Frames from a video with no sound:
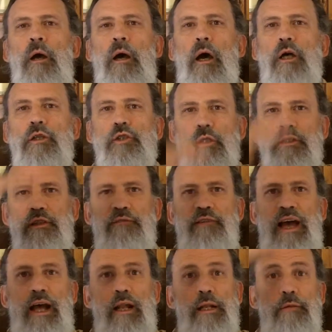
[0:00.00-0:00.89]
All right, so as the
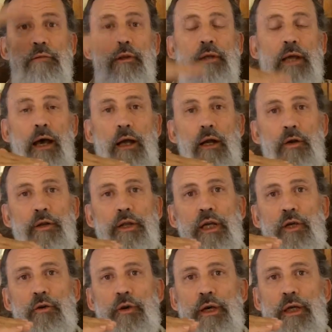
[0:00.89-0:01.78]
value of the dollar
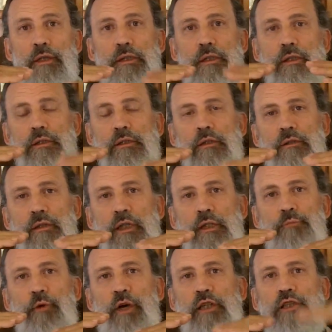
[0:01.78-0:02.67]
decreases,
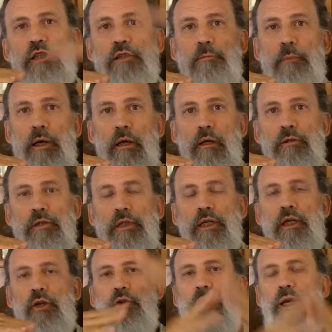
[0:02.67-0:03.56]
these precious metals
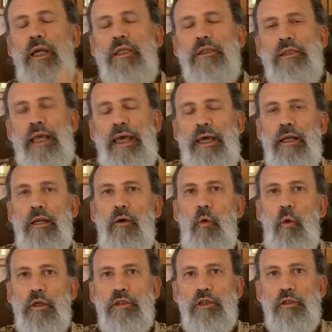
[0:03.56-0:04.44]
increase. And of
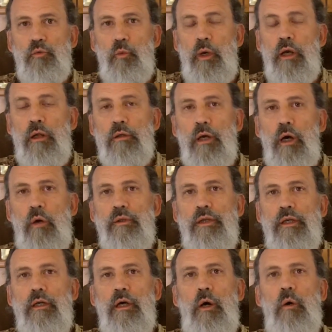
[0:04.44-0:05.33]
course, it's well known
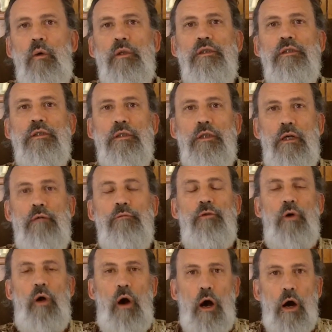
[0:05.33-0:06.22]
that gold and
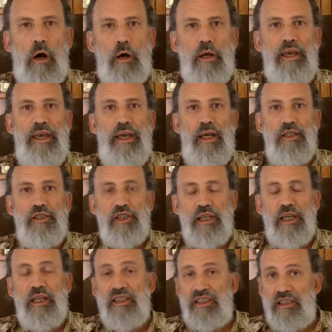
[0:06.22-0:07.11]
silver are a hedge
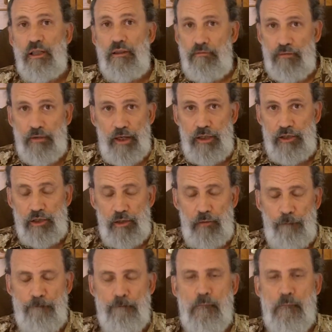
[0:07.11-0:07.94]
against inflation.